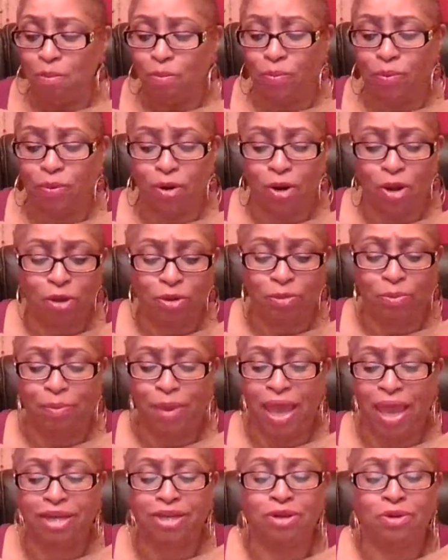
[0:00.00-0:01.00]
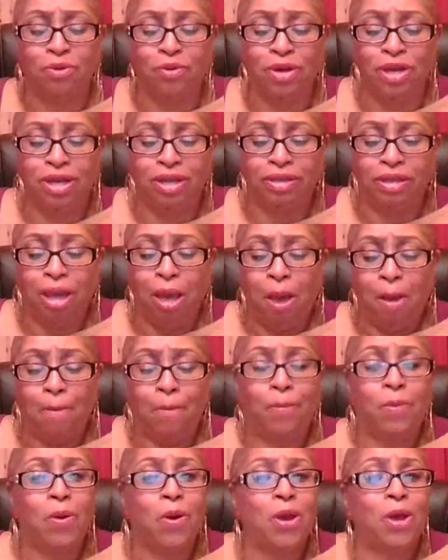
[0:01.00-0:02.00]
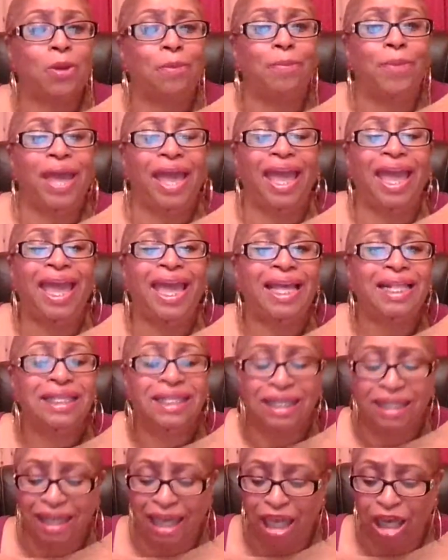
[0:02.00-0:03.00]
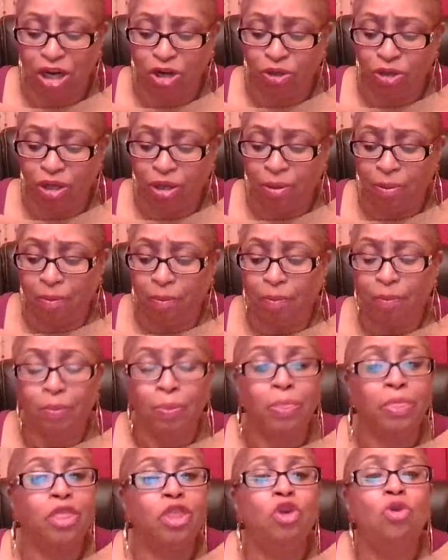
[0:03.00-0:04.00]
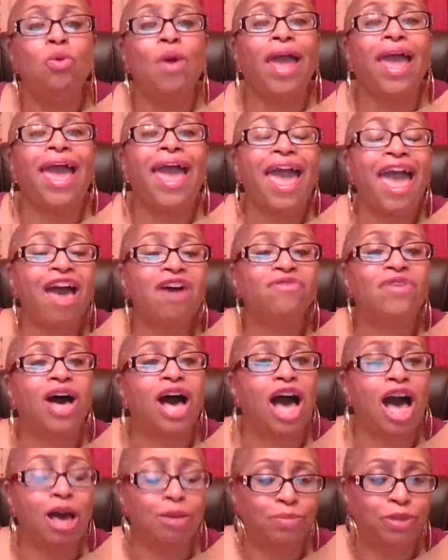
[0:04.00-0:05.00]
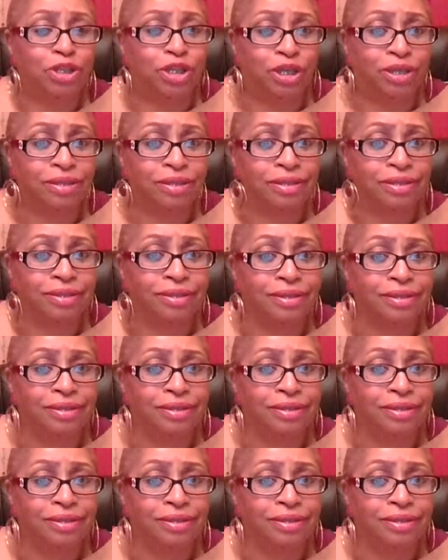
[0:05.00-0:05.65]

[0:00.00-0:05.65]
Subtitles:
Broiled, baked, grilled, boiled, pan-seared. You have options.